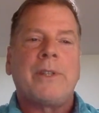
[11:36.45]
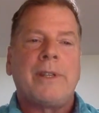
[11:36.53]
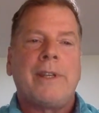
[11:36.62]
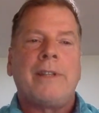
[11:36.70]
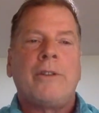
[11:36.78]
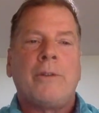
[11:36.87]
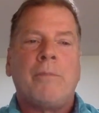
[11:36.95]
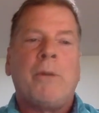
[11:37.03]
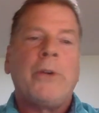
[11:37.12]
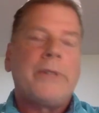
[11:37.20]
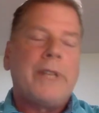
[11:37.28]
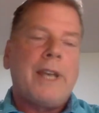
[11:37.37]
you're
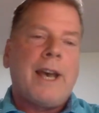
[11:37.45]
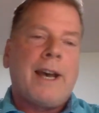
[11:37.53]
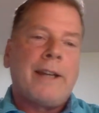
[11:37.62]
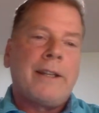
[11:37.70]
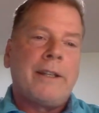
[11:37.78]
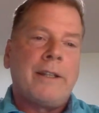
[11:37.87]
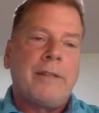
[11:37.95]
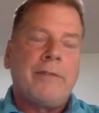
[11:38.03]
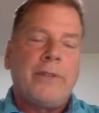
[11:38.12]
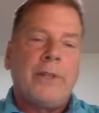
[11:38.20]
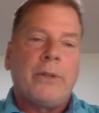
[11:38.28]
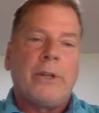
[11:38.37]
multi-hatted in
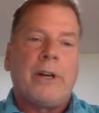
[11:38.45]
field